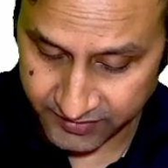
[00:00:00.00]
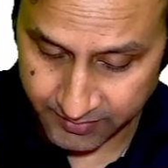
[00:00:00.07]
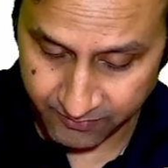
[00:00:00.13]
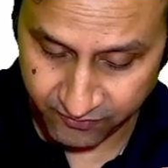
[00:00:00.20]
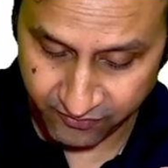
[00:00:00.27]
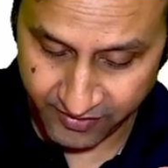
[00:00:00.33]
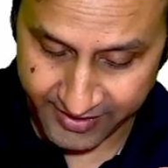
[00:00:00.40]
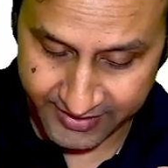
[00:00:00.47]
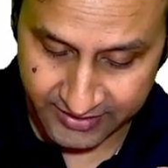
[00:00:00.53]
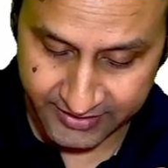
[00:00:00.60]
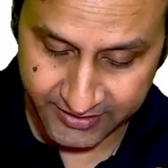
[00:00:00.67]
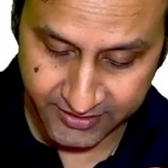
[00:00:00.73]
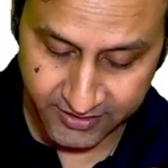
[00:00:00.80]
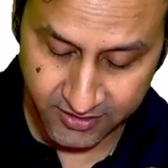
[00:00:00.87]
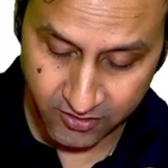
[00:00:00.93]
fine
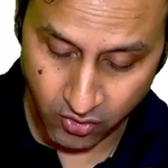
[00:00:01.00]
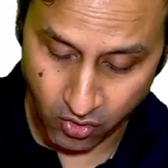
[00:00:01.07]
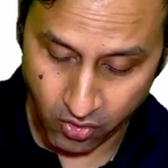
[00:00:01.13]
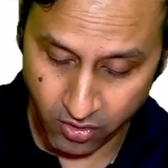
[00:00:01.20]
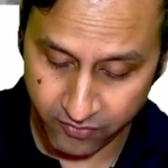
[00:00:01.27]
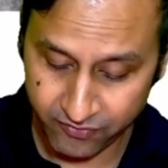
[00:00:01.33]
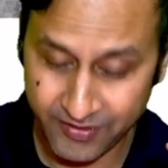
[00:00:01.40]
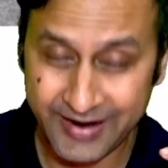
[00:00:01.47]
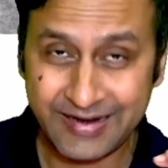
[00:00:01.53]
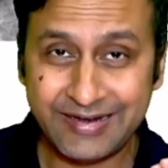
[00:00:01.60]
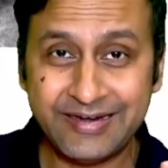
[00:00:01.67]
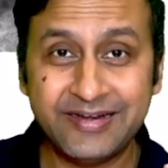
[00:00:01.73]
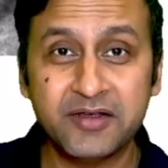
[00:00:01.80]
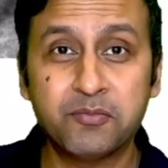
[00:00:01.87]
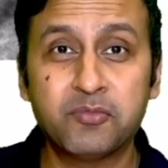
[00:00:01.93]
linear or fine
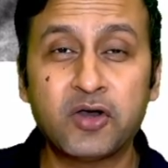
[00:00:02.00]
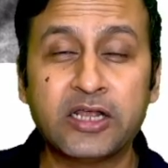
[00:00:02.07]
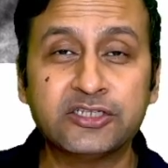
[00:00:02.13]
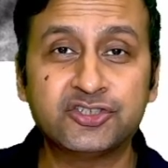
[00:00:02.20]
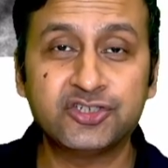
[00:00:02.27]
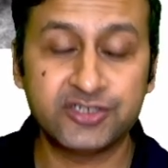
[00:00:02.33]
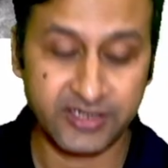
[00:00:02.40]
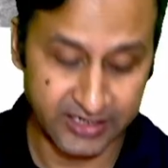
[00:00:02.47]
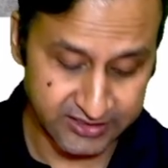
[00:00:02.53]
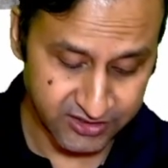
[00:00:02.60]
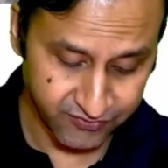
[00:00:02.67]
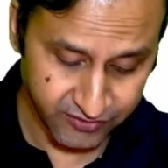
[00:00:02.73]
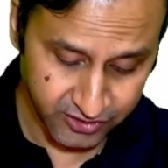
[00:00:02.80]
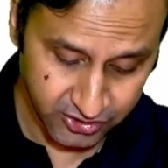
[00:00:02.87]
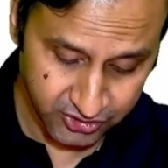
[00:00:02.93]
linear branching
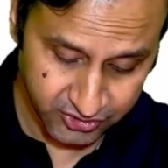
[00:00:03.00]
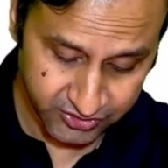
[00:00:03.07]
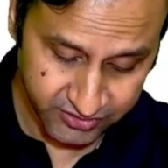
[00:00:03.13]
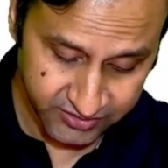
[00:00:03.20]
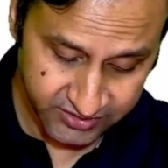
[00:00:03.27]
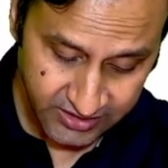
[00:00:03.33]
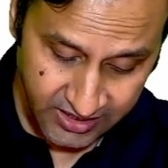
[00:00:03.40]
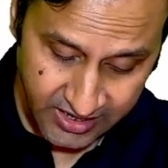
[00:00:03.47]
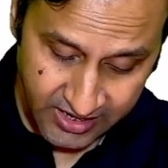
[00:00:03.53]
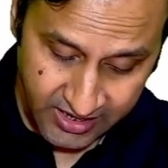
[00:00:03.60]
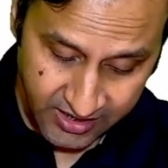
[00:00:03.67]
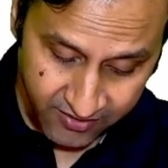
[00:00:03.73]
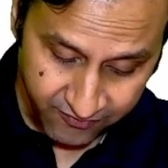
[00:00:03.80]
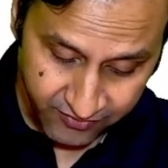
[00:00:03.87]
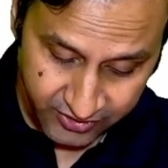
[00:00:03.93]
calcifications,
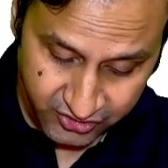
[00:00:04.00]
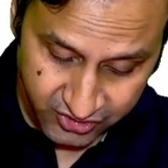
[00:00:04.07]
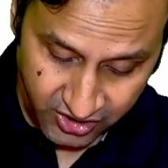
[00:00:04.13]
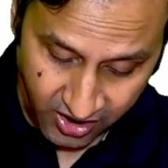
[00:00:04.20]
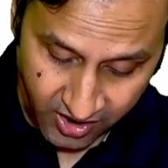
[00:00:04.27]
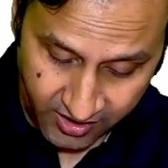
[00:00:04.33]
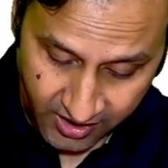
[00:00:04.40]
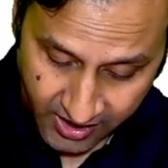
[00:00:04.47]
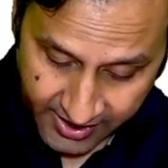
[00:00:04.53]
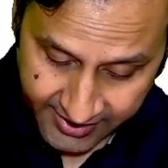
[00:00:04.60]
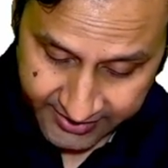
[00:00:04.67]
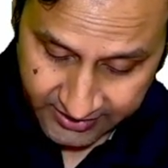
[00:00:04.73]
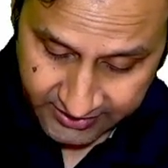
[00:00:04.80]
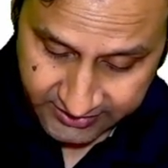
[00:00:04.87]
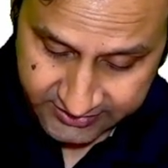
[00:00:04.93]
which are
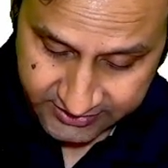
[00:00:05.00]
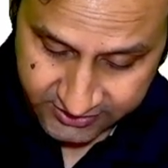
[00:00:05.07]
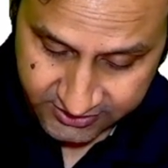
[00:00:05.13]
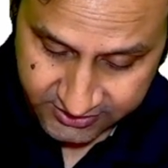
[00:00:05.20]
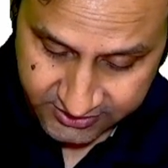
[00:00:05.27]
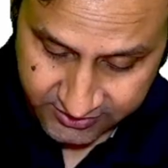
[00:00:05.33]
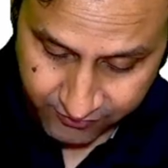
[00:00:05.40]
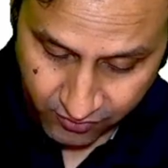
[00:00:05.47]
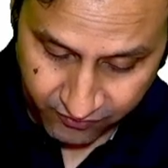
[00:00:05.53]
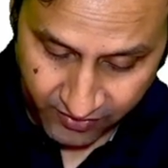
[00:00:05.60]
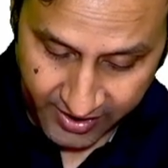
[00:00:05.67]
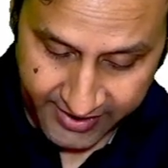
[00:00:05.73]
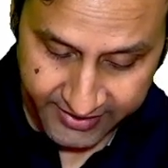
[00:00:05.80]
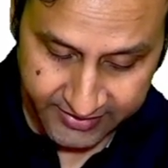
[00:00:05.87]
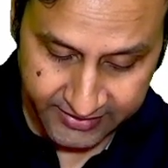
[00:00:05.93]
highly suggestive of
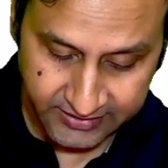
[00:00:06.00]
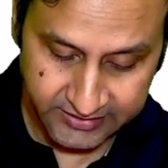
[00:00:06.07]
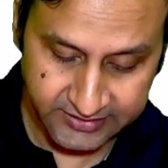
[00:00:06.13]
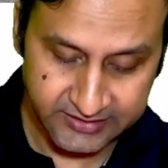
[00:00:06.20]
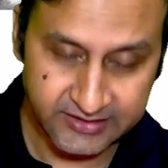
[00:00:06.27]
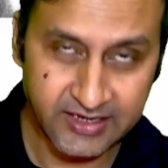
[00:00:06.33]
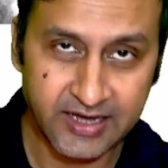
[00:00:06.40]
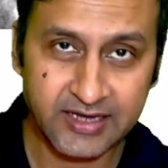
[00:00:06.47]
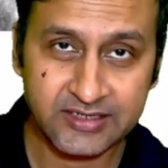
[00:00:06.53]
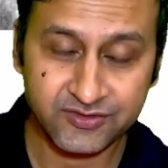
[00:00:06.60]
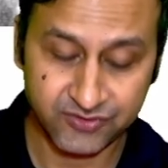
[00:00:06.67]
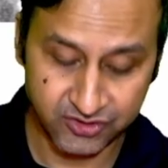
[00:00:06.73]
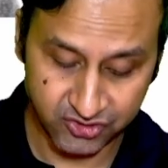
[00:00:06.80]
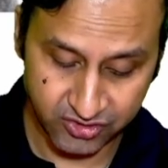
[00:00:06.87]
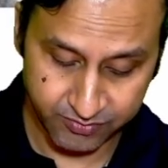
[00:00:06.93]
high-grade DCIS,
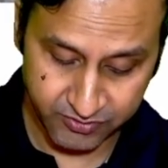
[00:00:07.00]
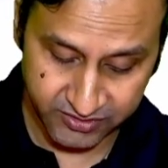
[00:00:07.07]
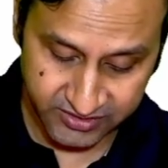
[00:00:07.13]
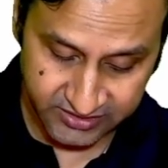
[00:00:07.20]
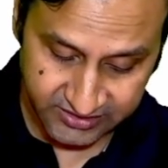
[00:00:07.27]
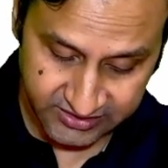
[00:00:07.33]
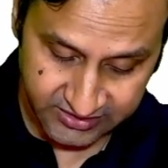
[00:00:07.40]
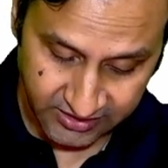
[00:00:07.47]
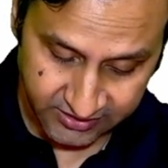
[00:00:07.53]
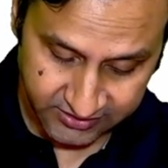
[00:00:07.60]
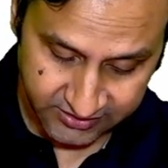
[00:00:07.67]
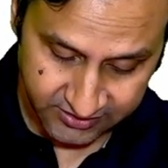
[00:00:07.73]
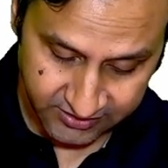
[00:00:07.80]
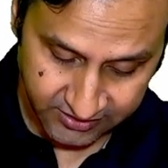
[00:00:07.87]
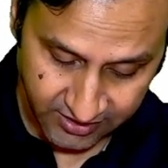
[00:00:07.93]
which represents
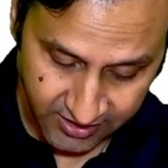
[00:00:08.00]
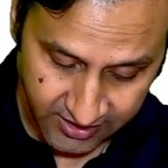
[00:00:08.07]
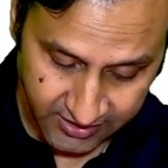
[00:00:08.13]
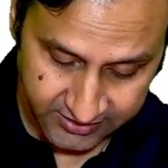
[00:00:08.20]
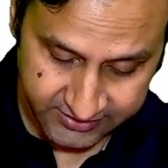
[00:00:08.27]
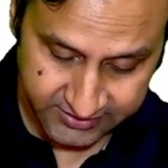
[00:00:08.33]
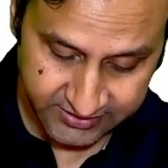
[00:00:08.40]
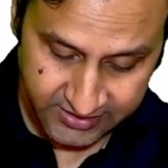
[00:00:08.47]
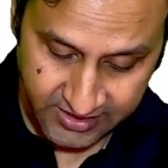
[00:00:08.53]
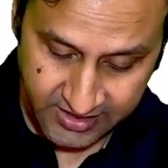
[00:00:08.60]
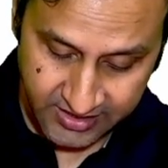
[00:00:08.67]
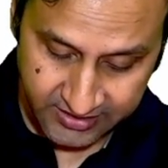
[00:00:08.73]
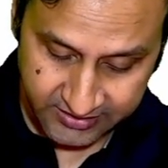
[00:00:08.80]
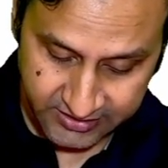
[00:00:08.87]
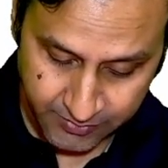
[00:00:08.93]
ductal casts,
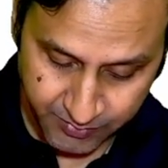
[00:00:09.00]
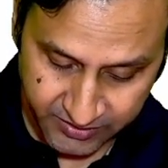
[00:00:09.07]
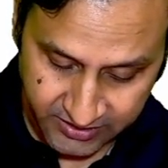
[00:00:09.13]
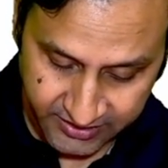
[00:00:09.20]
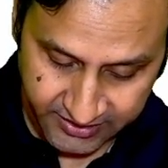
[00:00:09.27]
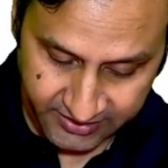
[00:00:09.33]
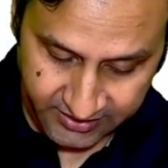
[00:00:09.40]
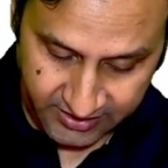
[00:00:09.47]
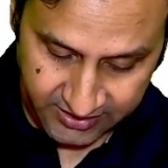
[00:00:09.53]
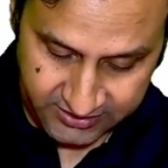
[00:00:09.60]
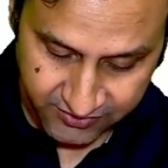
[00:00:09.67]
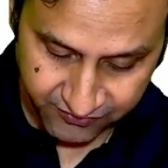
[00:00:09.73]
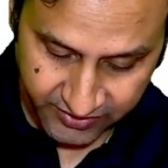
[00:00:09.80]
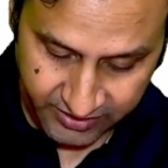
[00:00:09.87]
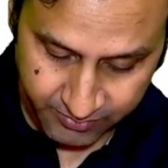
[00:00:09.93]
typically
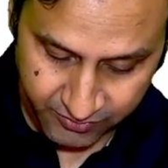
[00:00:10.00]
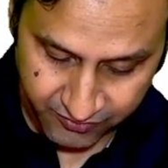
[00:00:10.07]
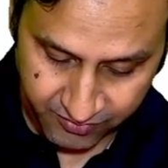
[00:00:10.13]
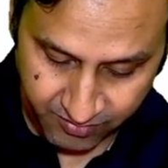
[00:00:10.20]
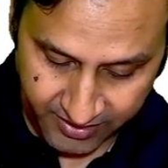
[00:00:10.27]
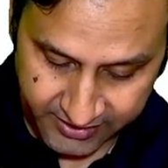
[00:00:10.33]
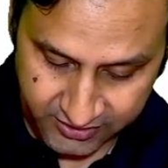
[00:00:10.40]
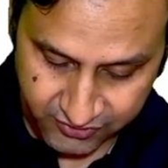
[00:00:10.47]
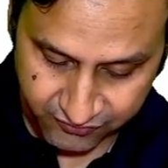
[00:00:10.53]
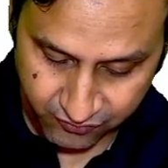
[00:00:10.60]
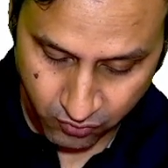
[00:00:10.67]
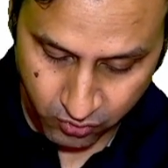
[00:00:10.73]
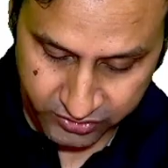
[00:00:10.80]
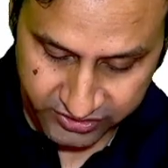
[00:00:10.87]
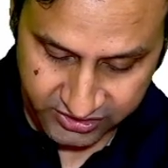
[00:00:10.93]
classified between Barrett's
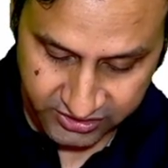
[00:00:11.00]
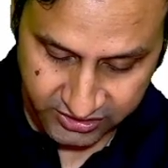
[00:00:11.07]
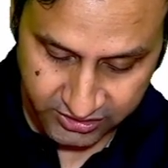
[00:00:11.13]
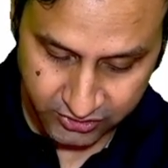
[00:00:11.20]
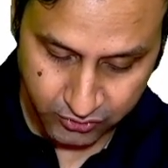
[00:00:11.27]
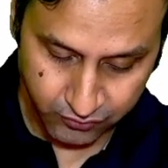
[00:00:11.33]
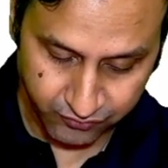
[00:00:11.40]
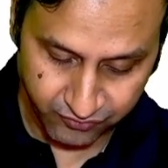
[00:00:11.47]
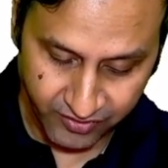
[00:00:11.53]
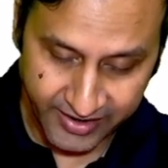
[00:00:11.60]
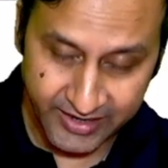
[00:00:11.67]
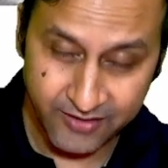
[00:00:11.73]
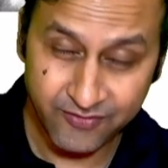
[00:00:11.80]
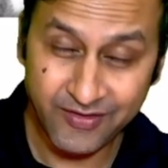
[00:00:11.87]
4C to 5.